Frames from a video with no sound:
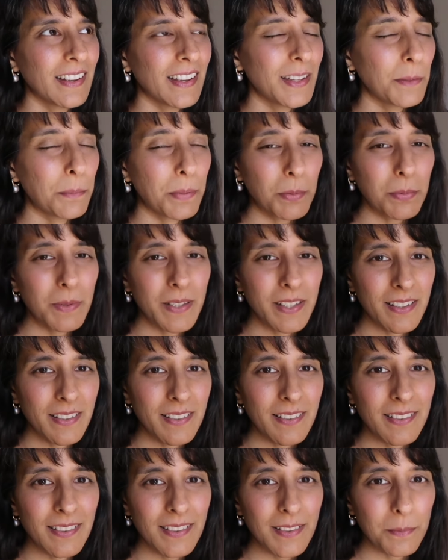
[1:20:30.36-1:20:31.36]
and he probably
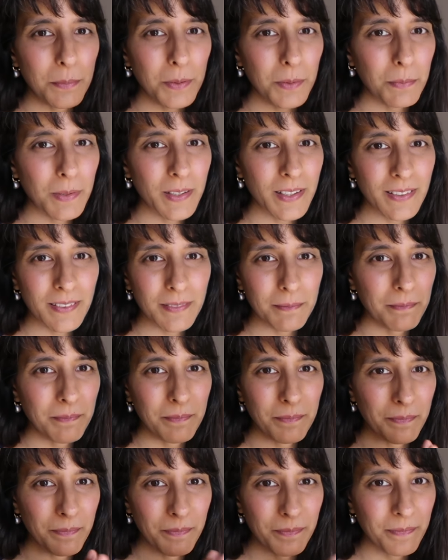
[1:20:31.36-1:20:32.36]
is, he's
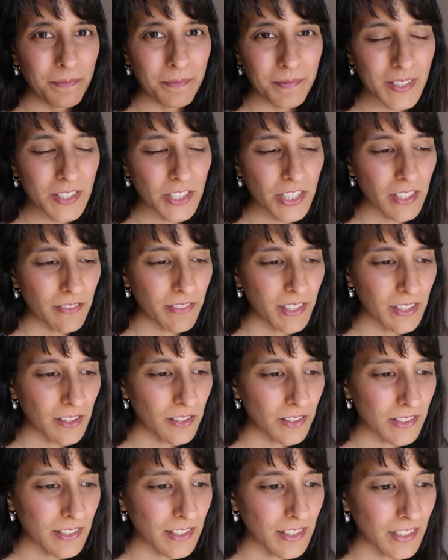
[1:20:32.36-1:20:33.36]
probably achieving
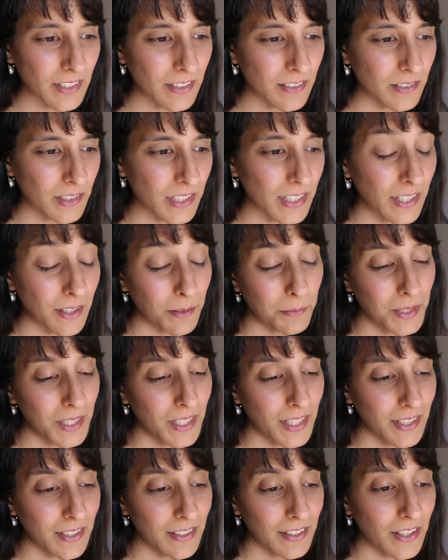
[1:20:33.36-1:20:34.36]
lots of things right now. I
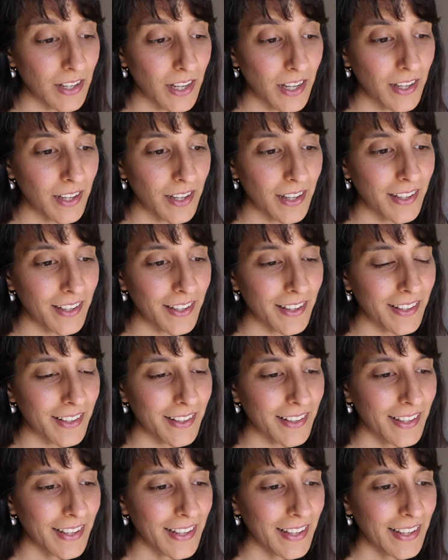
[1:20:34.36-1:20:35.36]
mean, I don't know. I, I
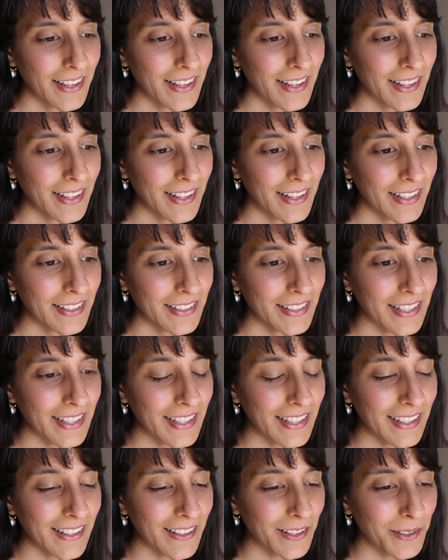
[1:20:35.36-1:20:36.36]

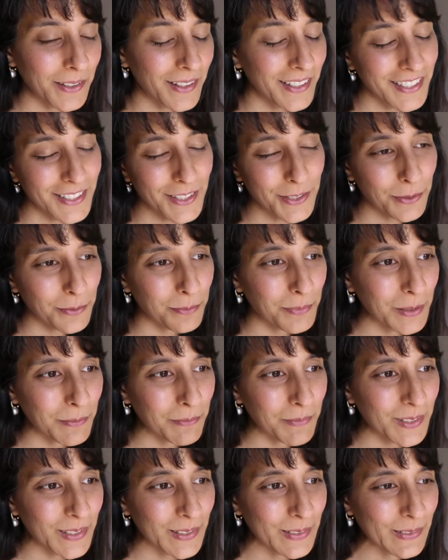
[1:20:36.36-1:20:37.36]
yeah, I, I just
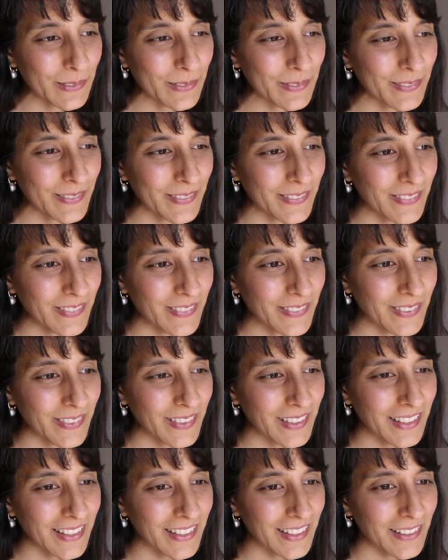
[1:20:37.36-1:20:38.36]
remembered
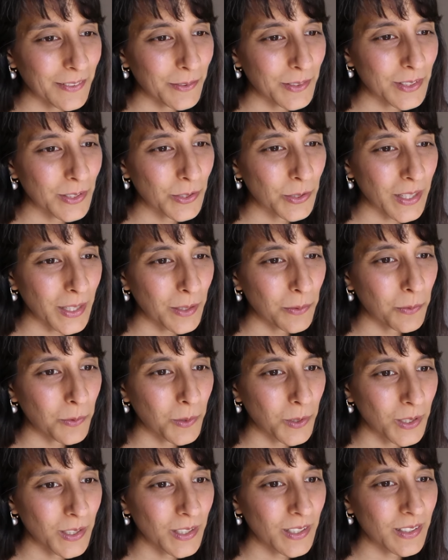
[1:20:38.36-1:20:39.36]
he was a great
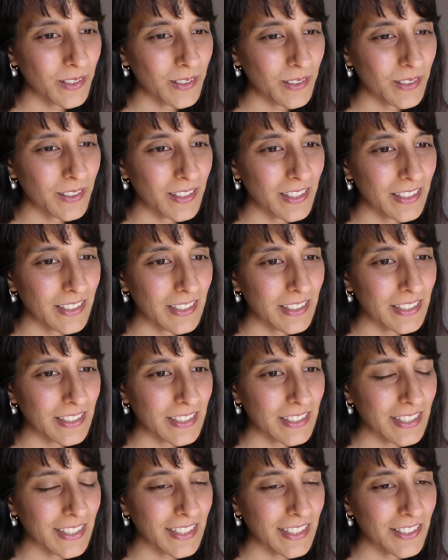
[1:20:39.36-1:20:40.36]
worker, and
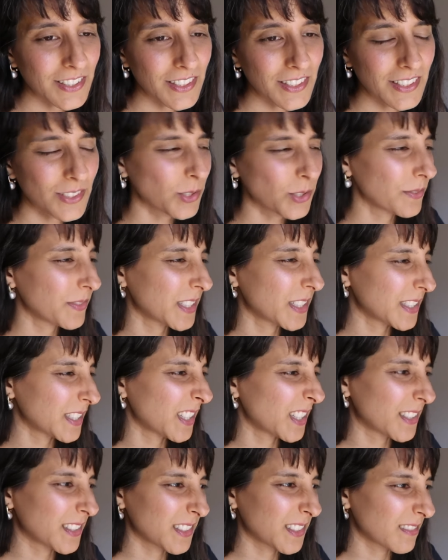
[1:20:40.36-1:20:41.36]
he just sort of
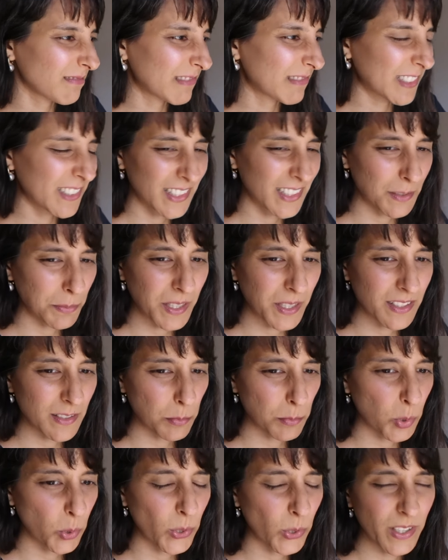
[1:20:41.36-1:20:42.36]
assessed, well, this place
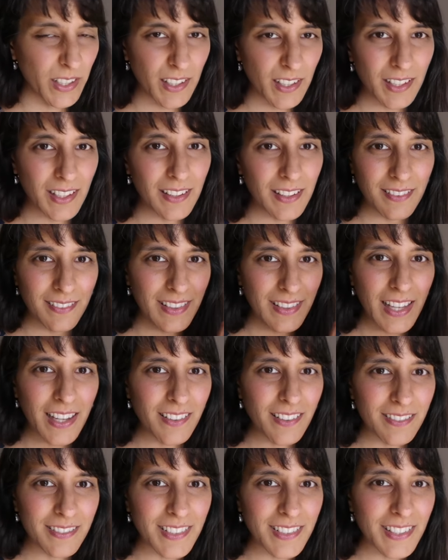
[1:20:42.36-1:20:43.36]
is boring, and he
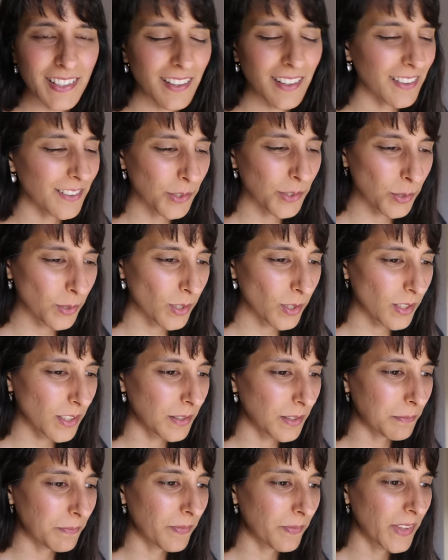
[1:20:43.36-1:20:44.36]
left. And I thought, good
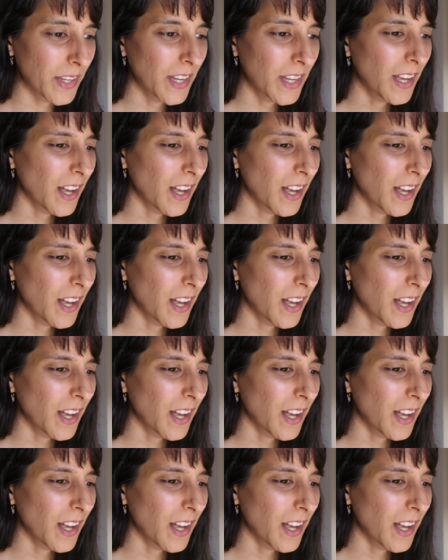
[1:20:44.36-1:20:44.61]
on him.